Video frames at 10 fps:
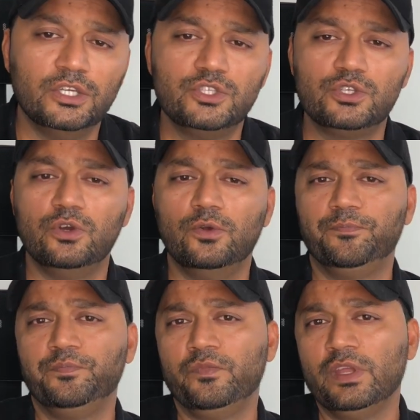So
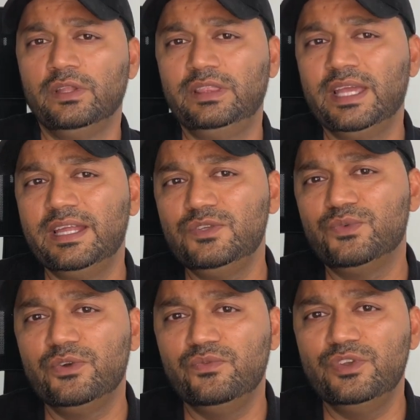that is
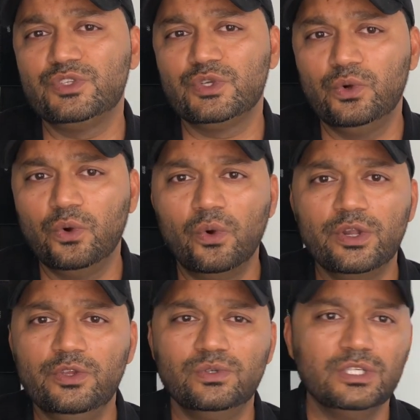what we scored
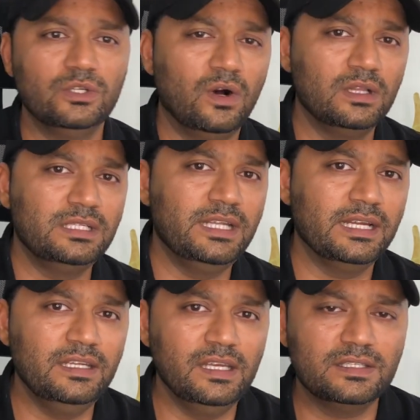using all the
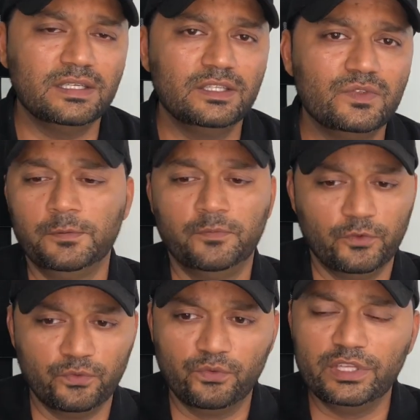techniques in this video.
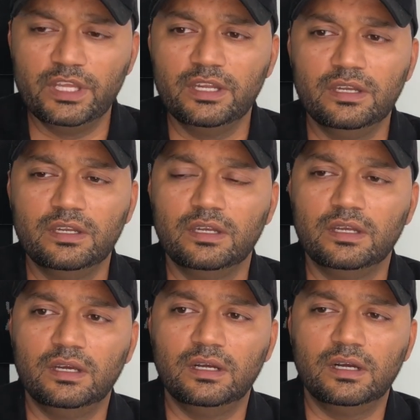Within
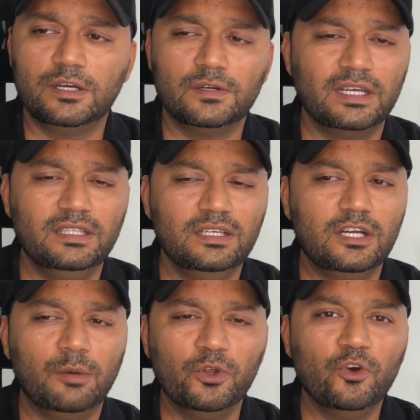I think
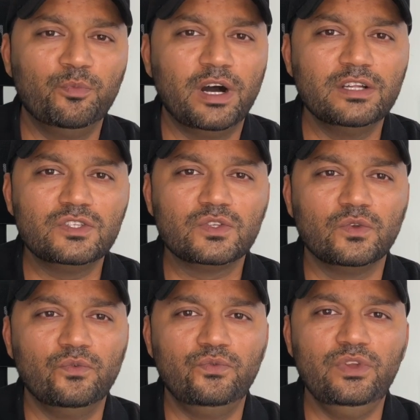couple of months,
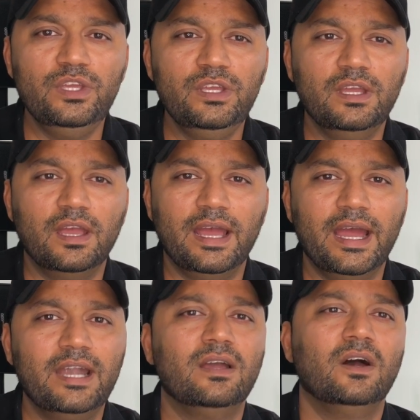we
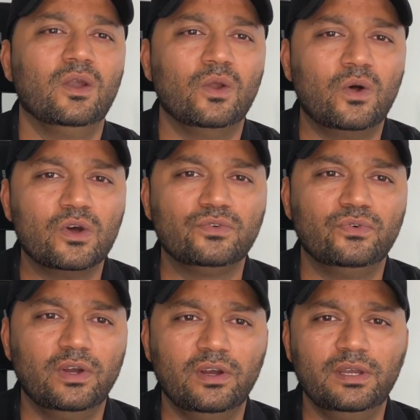had a lot
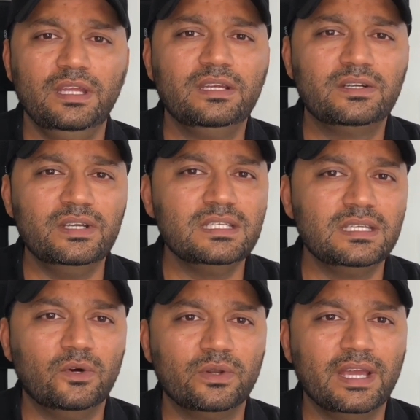of increase
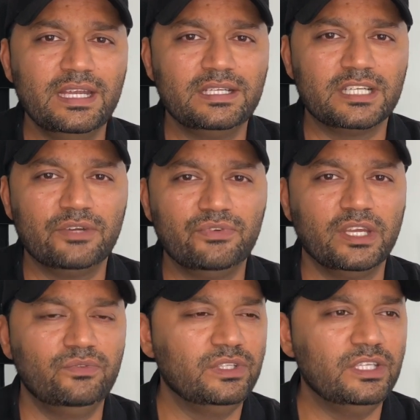in organic traffic,
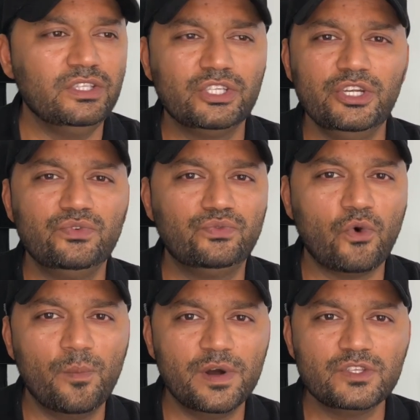and within 3 to
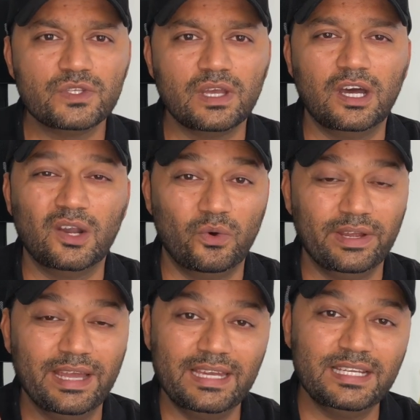4 months our
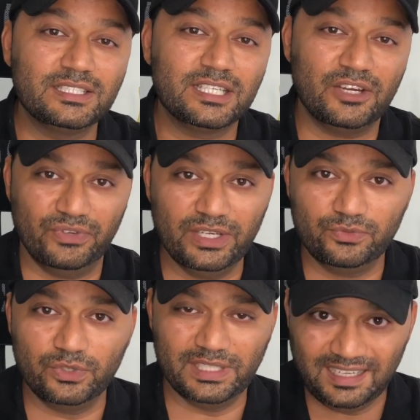organic traffic
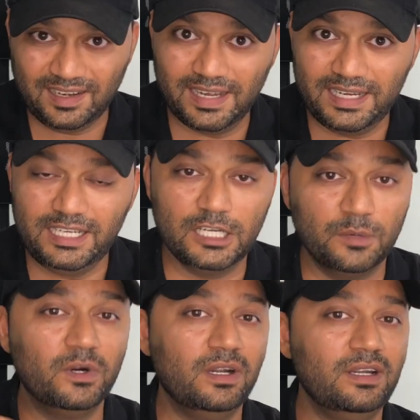for that client
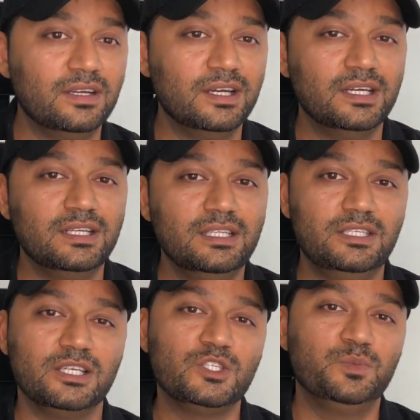doubled
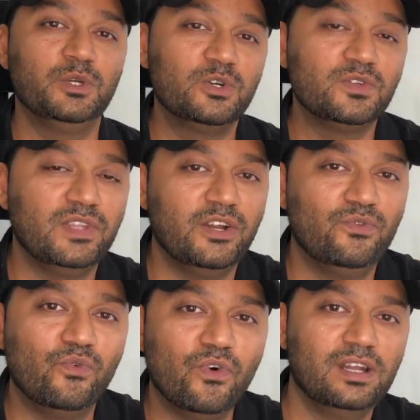just because of that
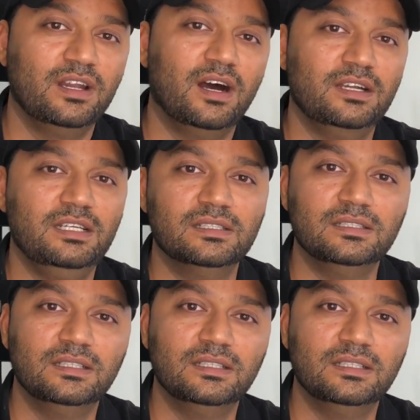one article.